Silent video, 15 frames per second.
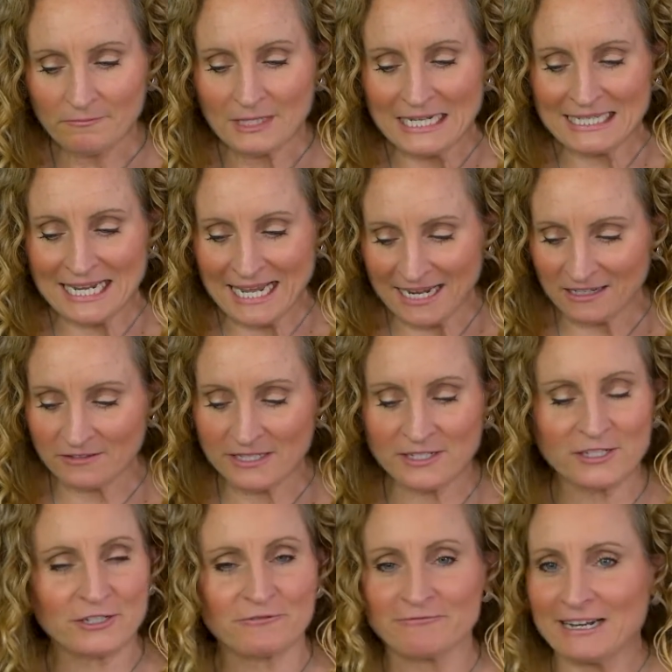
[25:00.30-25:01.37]
And
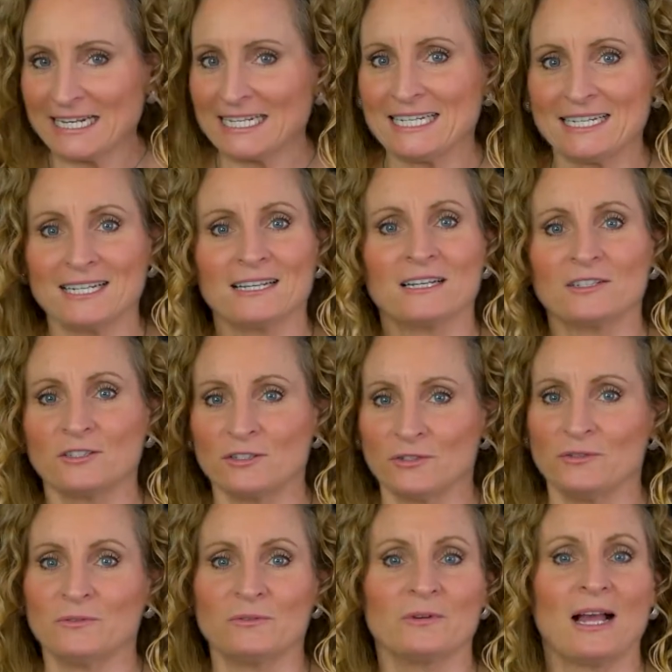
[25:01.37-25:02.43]
Aries, you're ready
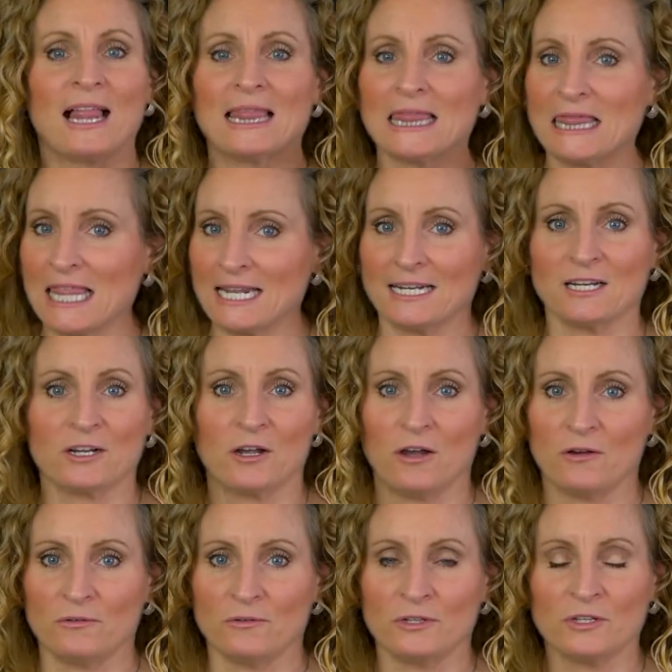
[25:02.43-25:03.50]
to let it
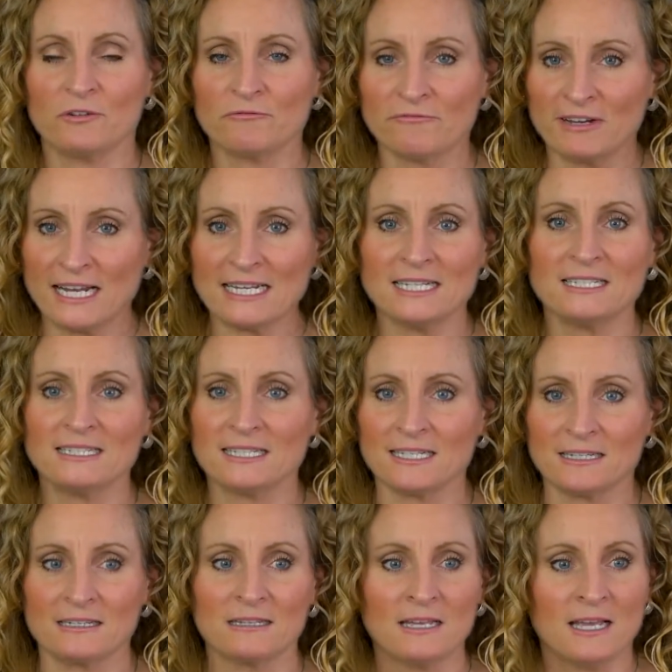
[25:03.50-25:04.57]
go. You're ready
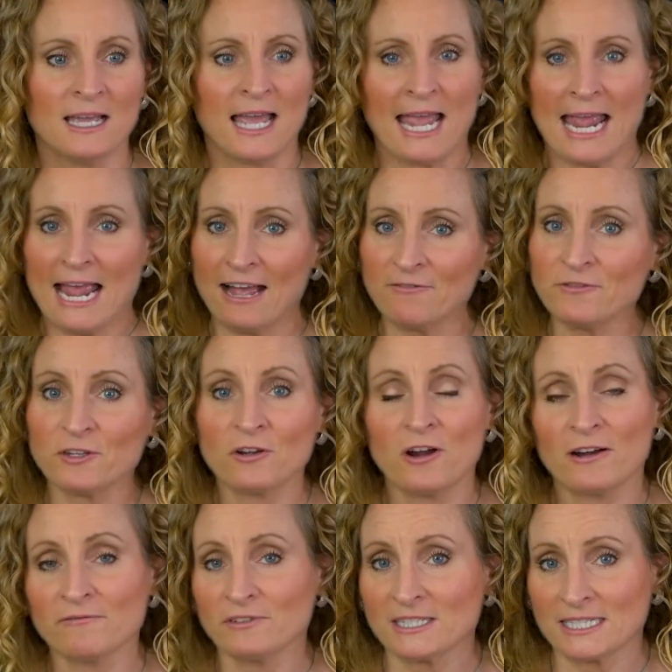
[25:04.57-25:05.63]
to have the
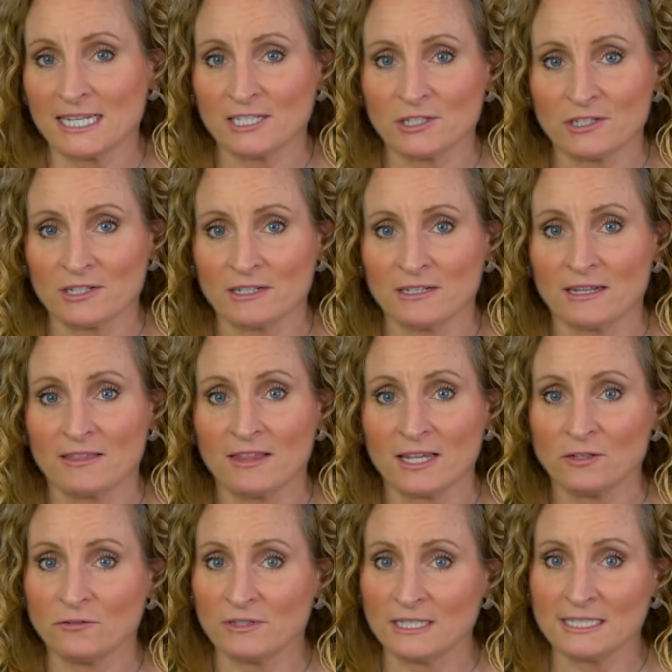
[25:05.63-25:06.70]
conversation that
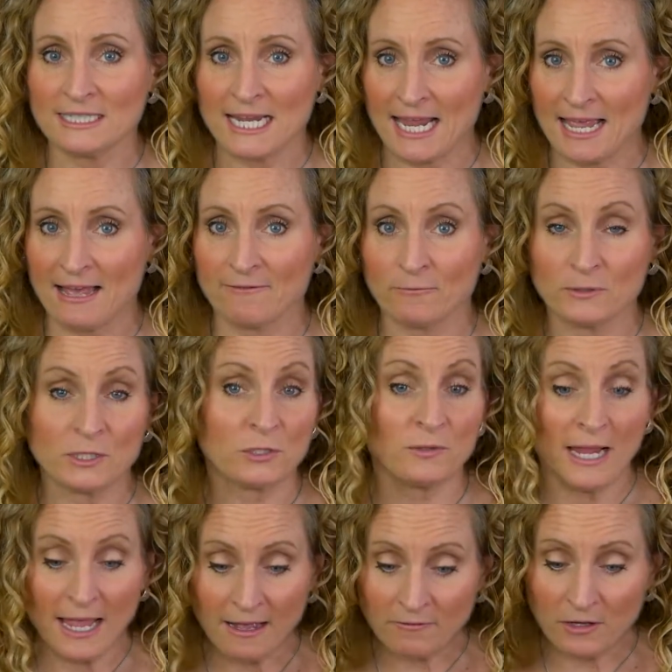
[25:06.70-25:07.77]
you need to have. Once you
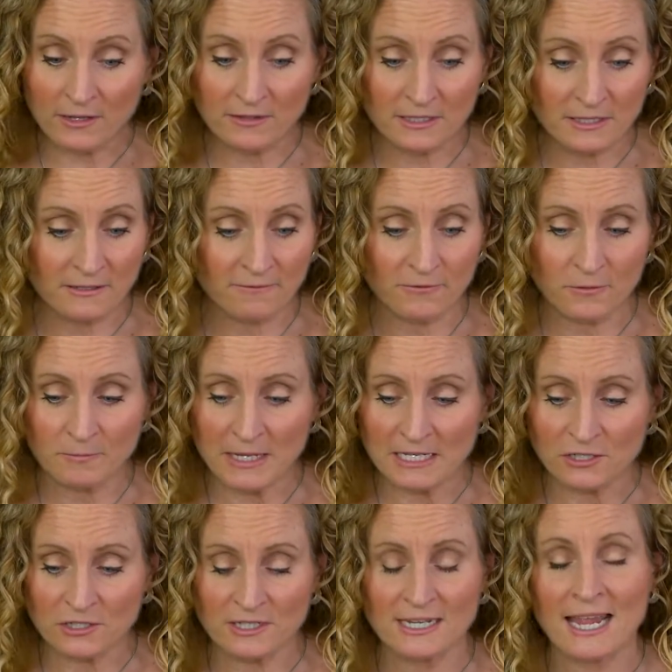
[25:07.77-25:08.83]
have all this
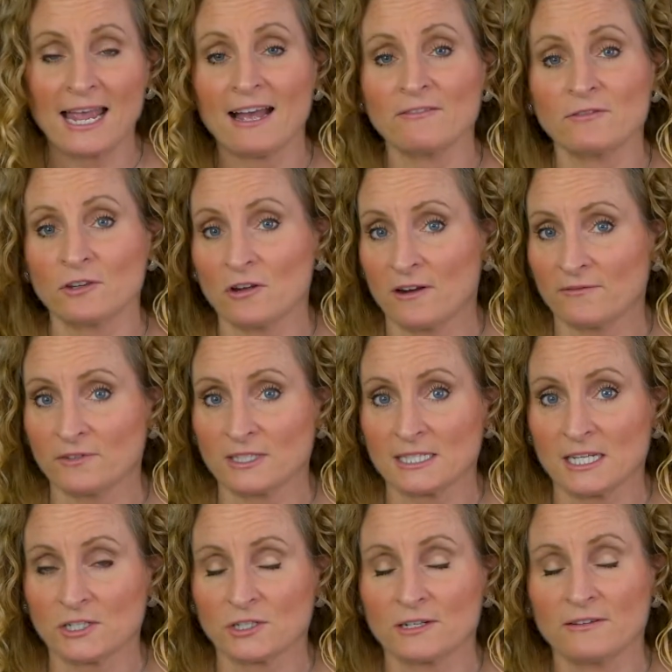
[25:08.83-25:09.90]
information, have the
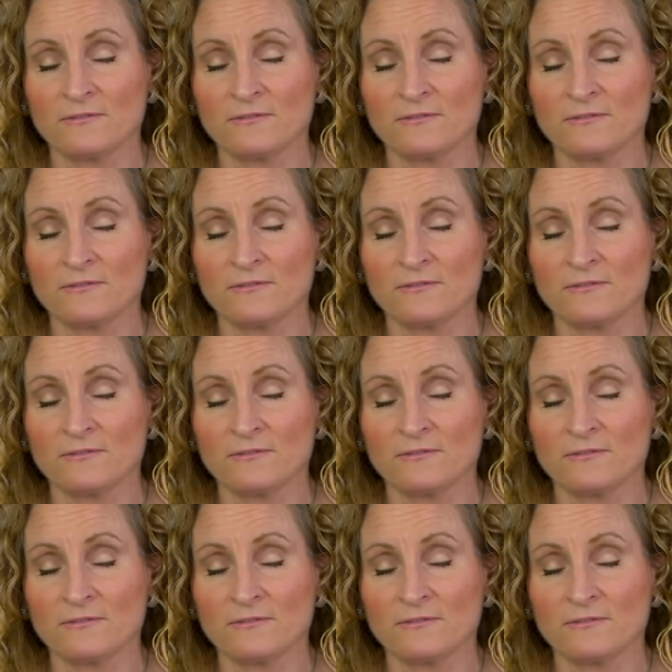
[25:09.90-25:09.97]
conversation.